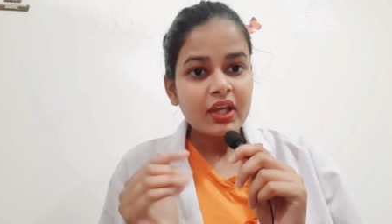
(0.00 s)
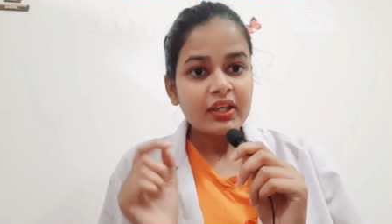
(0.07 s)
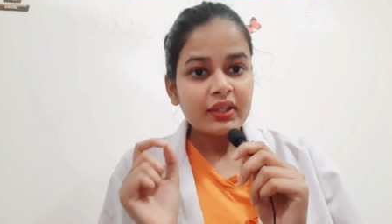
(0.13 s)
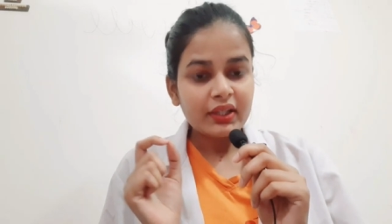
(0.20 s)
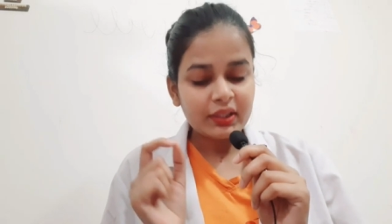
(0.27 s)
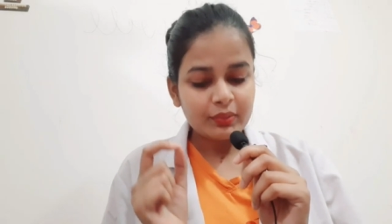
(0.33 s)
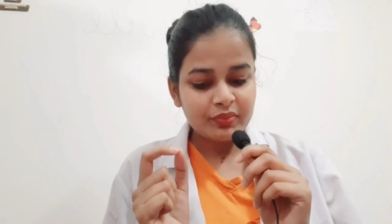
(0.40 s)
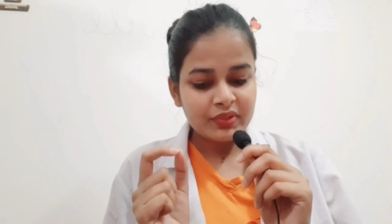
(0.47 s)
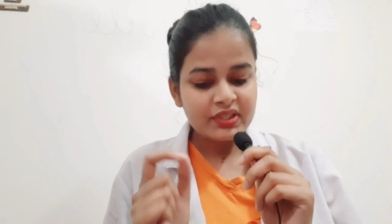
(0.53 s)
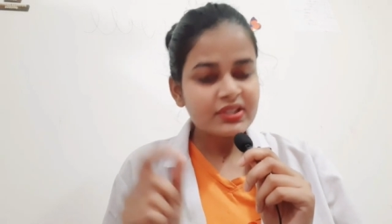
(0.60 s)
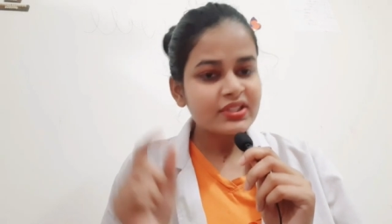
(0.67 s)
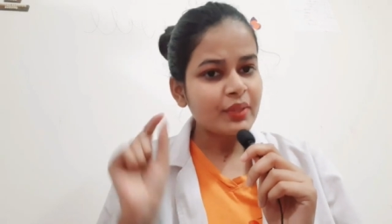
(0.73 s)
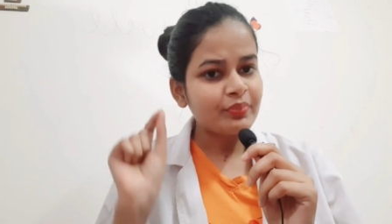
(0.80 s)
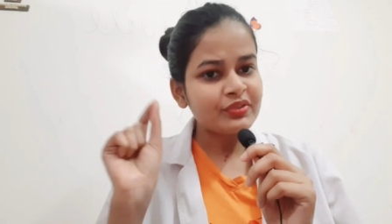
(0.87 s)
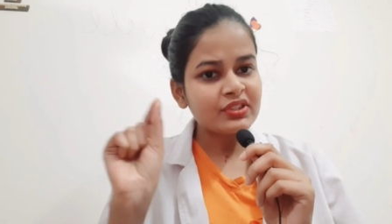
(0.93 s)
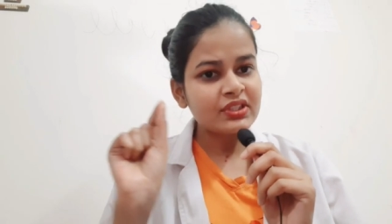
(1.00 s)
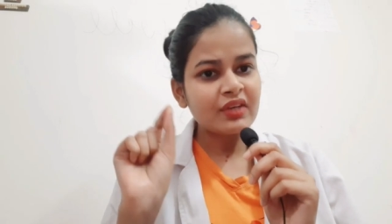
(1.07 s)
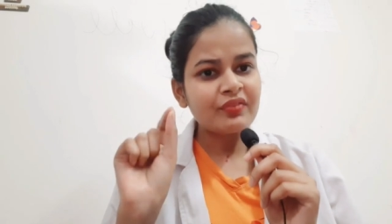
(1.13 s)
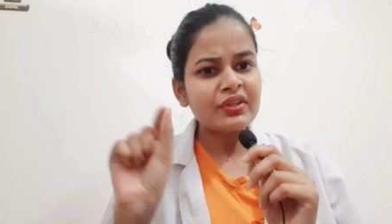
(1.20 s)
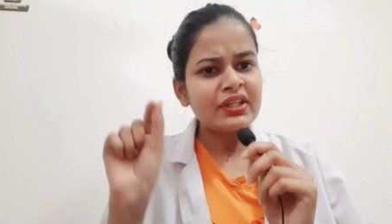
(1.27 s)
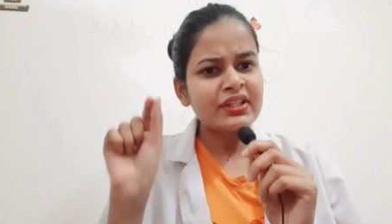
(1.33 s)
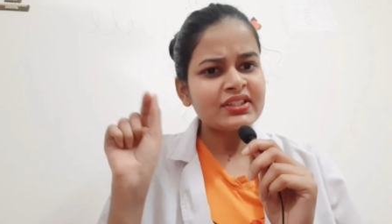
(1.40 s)
It means
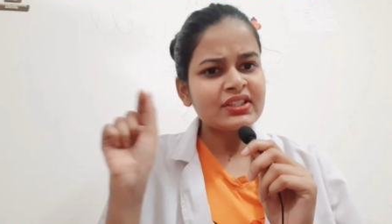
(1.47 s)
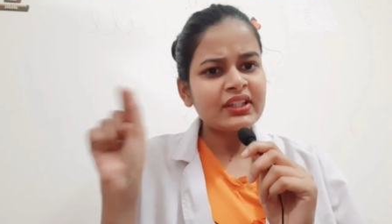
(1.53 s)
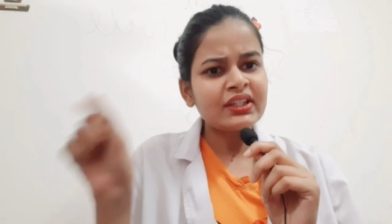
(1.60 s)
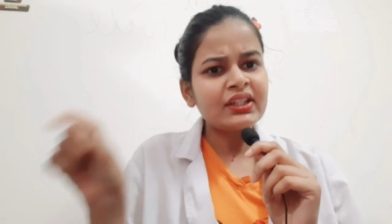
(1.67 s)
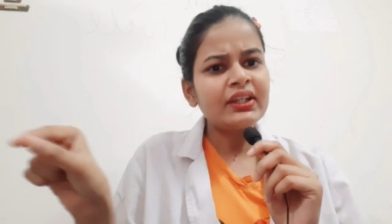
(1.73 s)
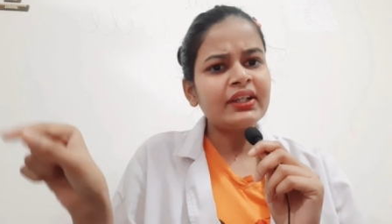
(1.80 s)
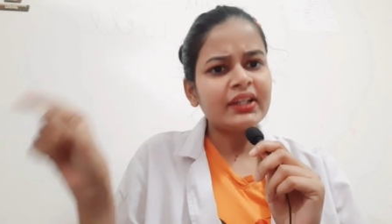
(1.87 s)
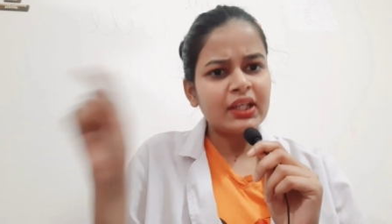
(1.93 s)
subgingival is little